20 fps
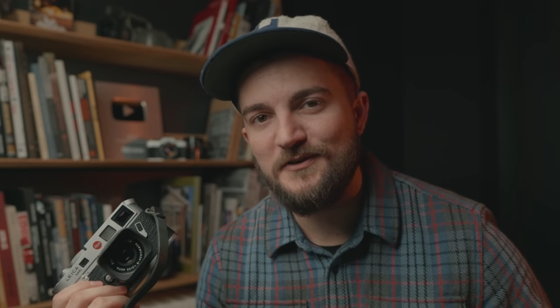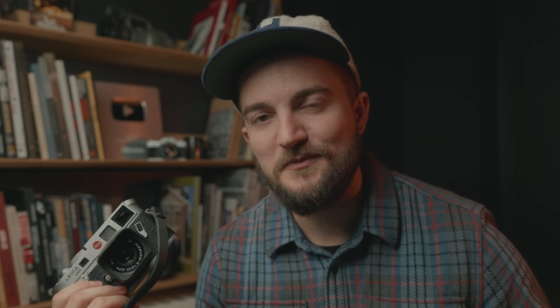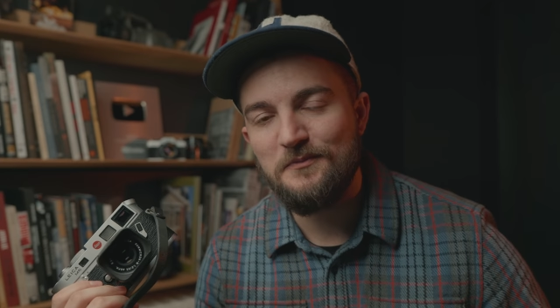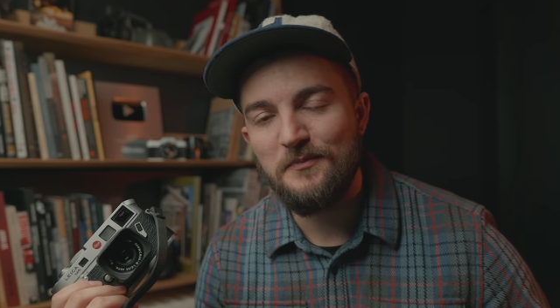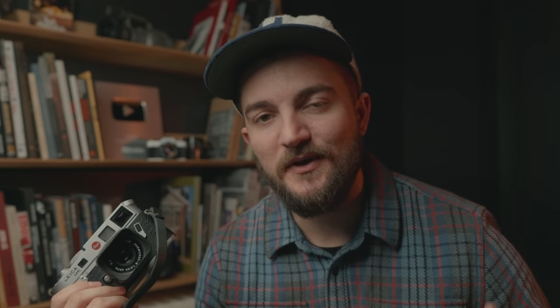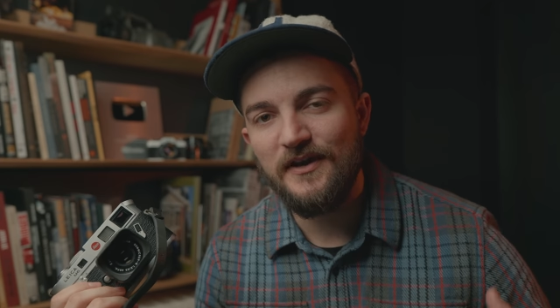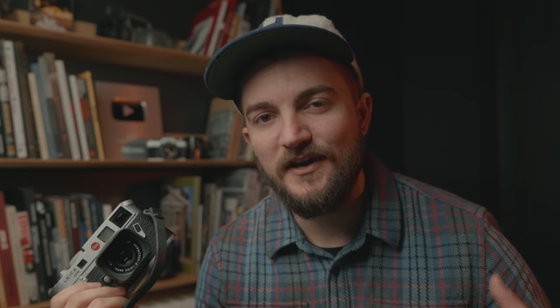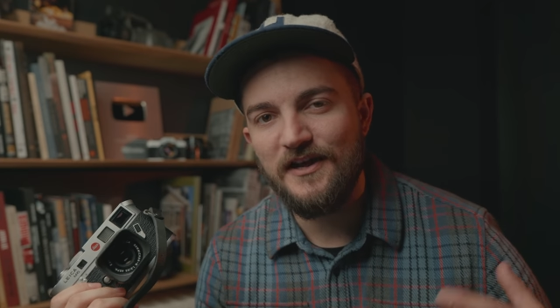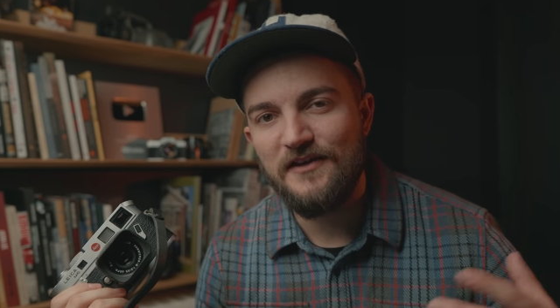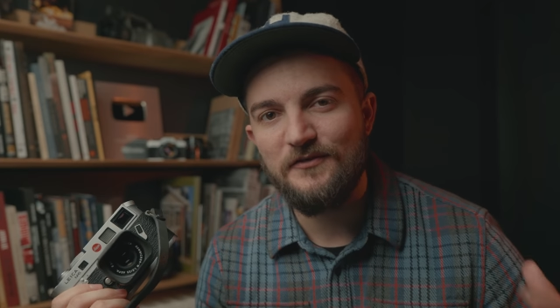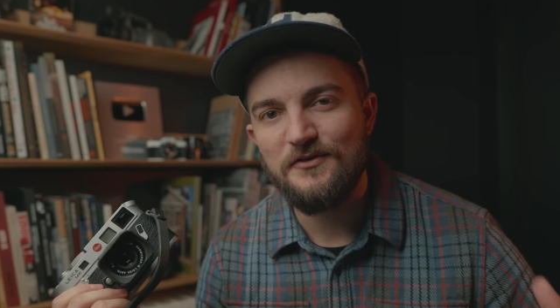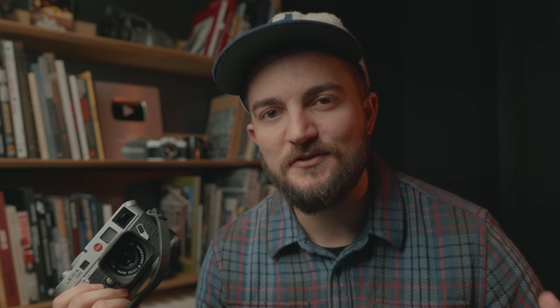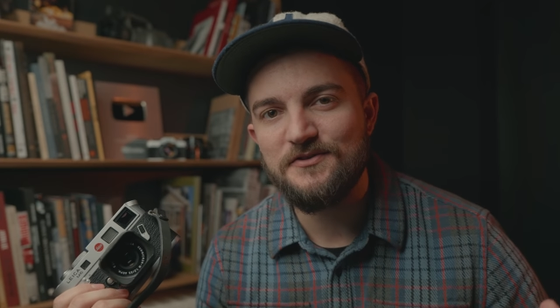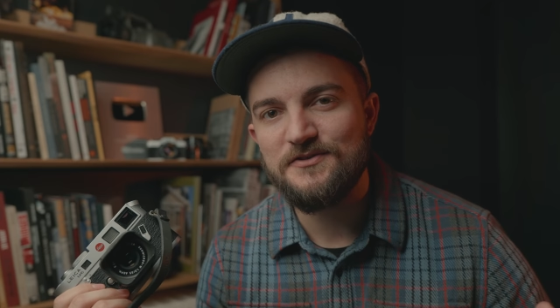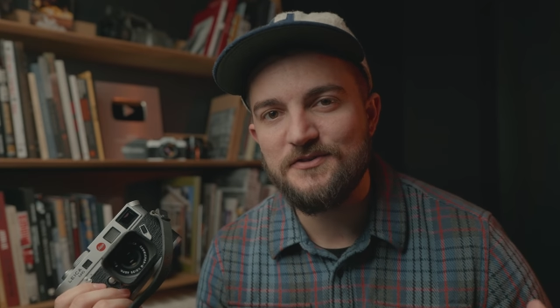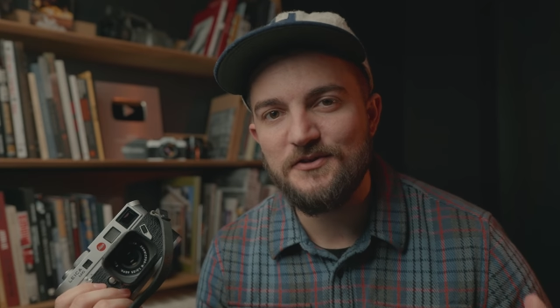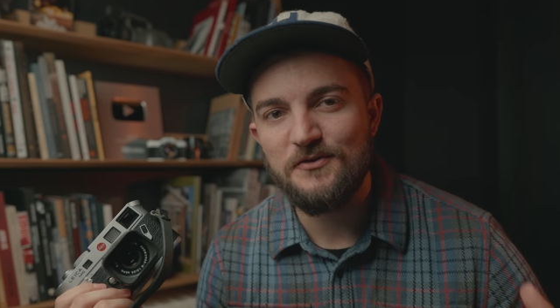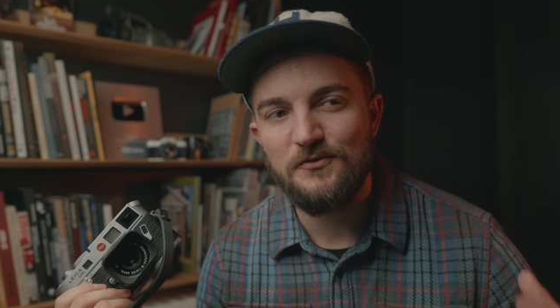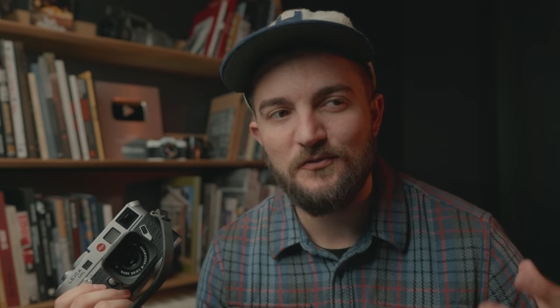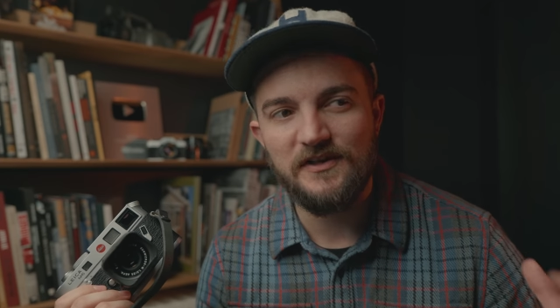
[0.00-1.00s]
But I've
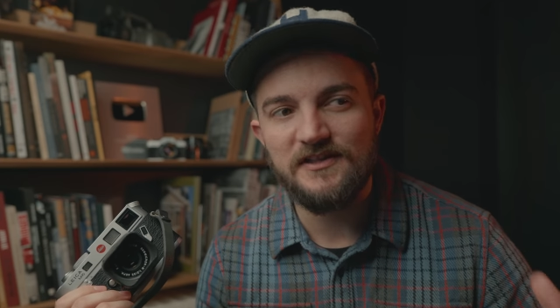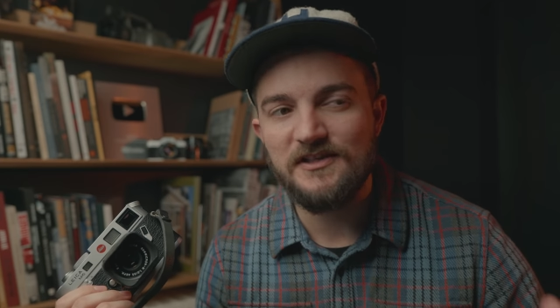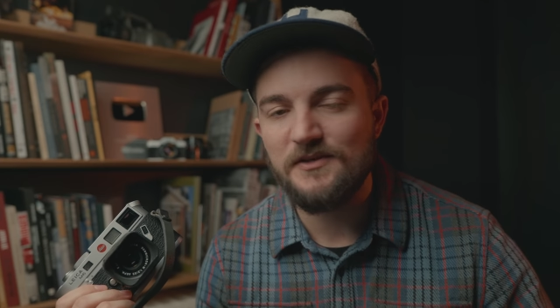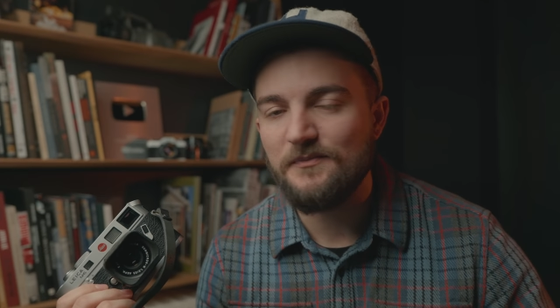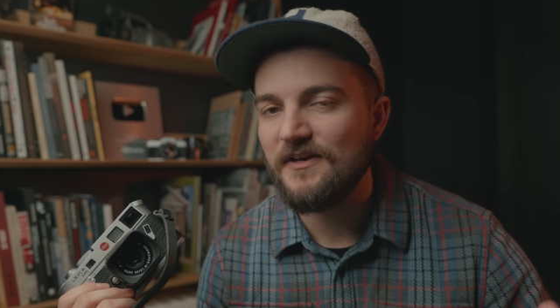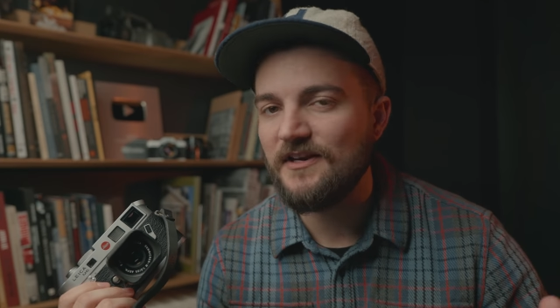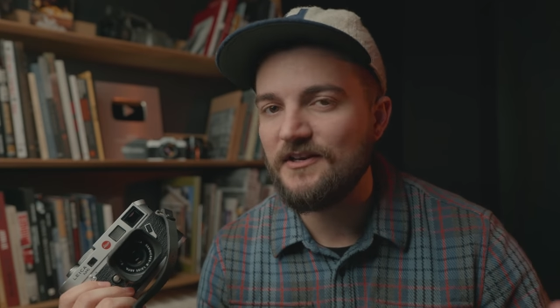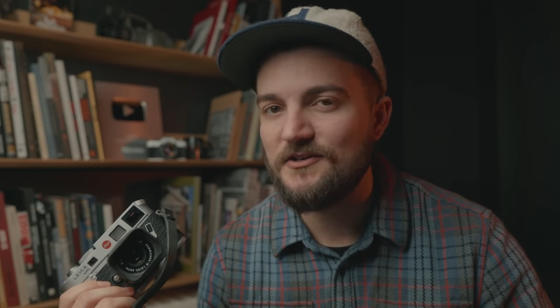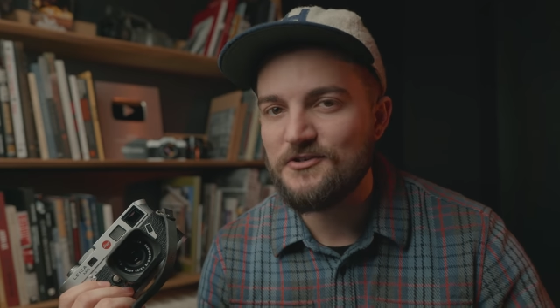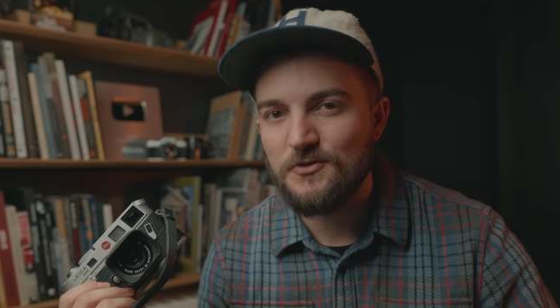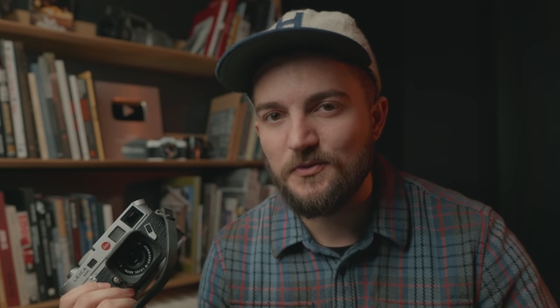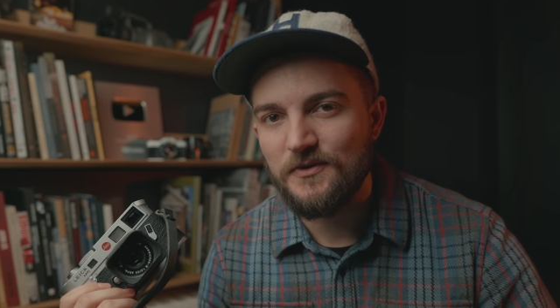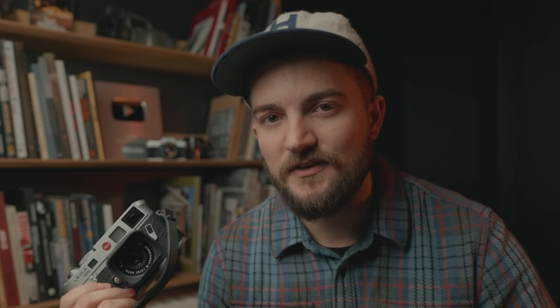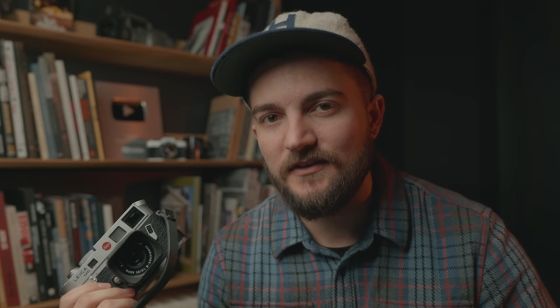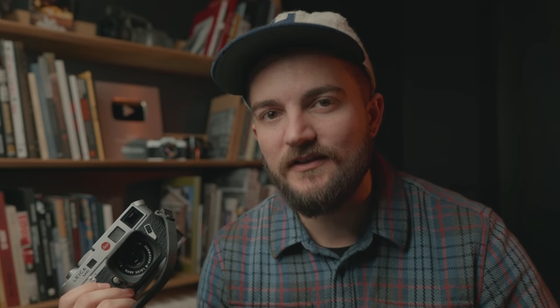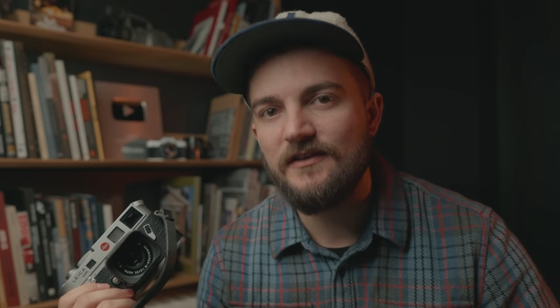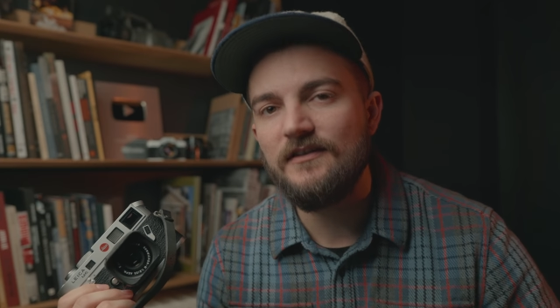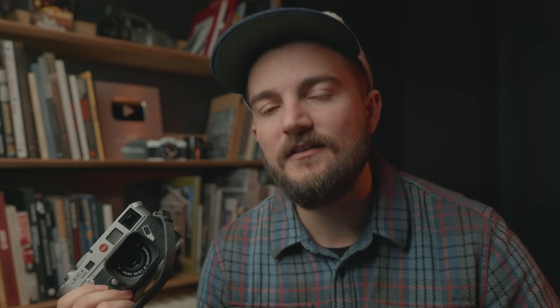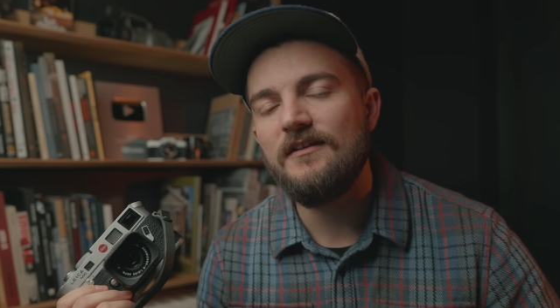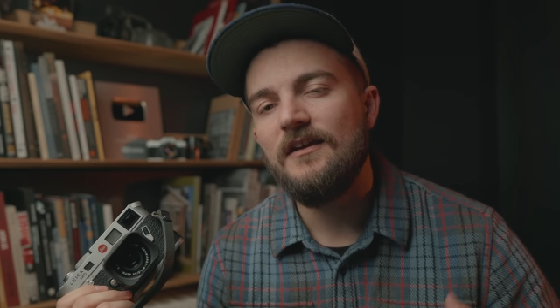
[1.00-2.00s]
also really been
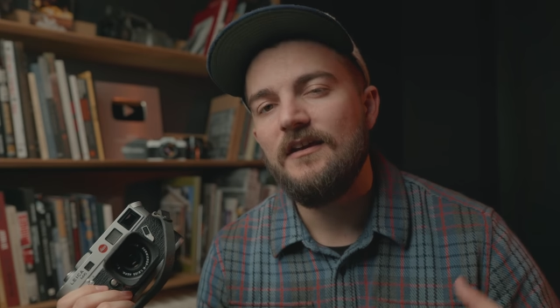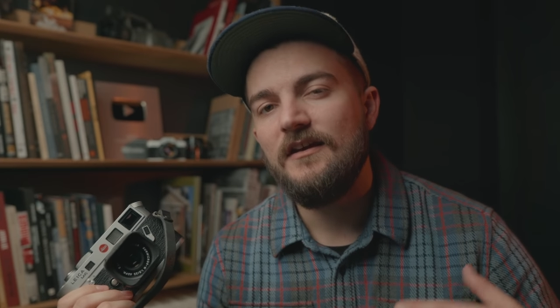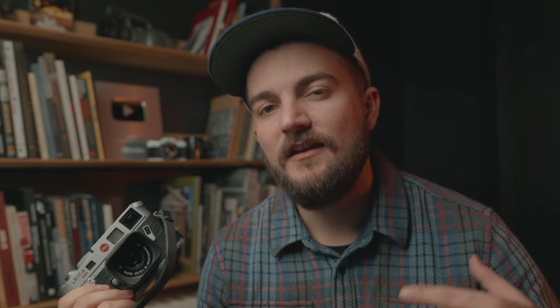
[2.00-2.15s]
enjoying it,